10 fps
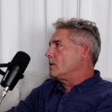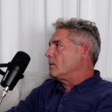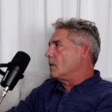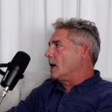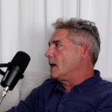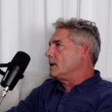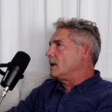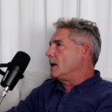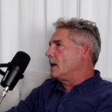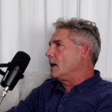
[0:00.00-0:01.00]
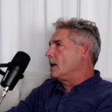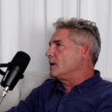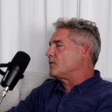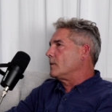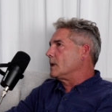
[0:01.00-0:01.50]
Right. And if
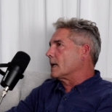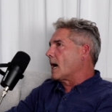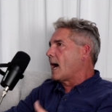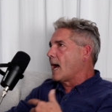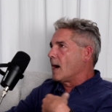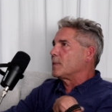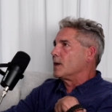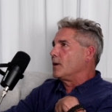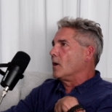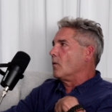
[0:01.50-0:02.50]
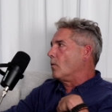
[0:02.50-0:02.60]
like I happen to know what,